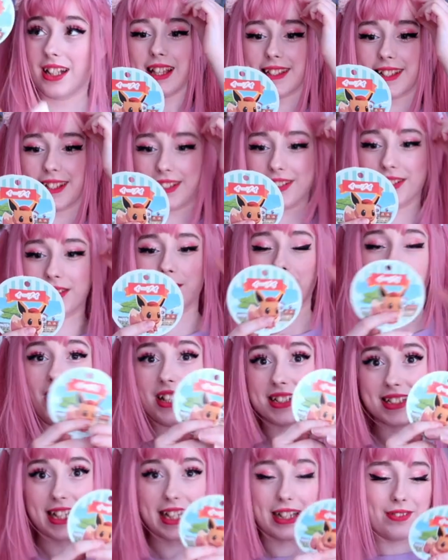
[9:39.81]
That's a good
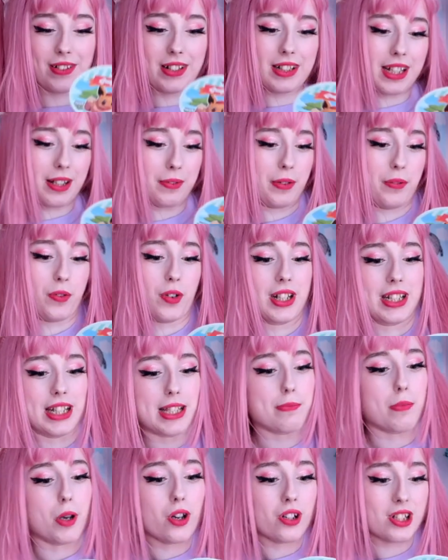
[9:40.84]
first key ring that we've got in
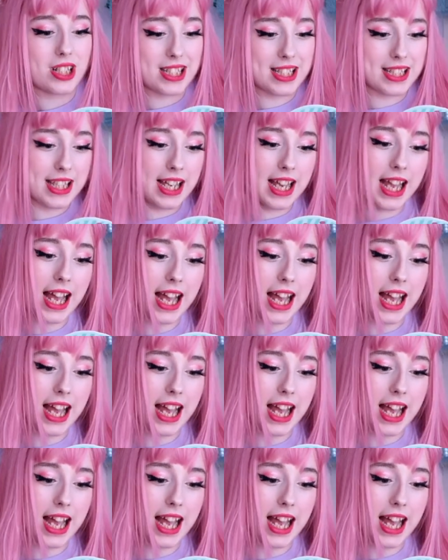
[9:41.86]
this box.